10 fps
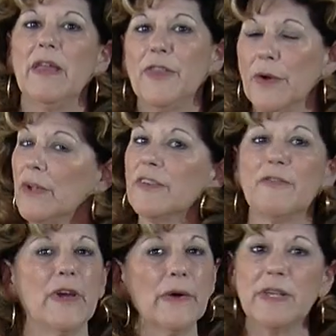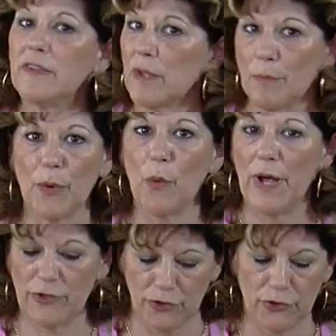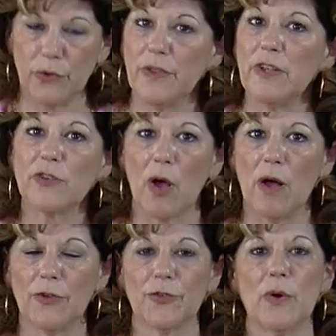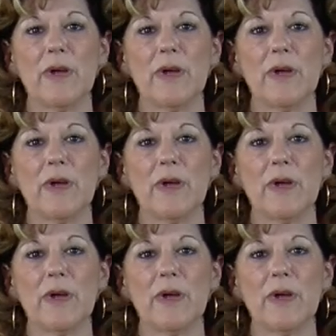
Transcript: There is a very simple way to do these also.